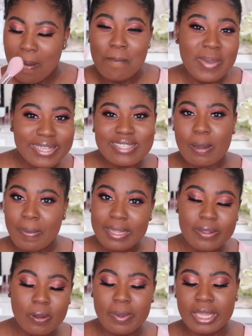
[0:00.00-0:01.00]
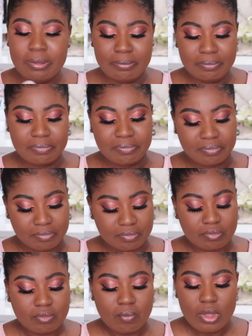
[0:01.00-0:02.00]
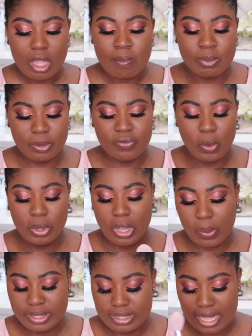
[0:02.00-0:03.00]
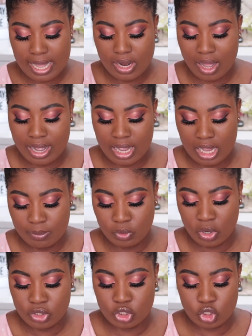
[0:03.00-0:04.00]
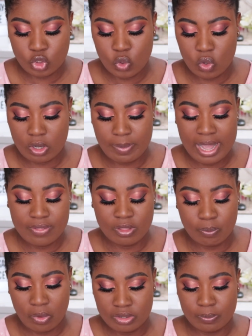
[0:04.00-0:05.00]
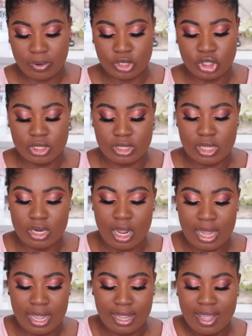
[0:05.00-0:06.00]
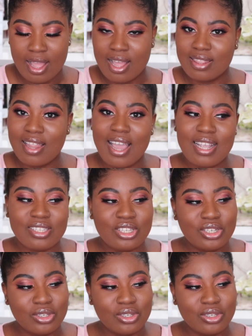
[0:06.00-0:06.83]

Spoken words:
mix up a little bit. But before we go into that, I am going to just talk about the bronzer brushes that I like to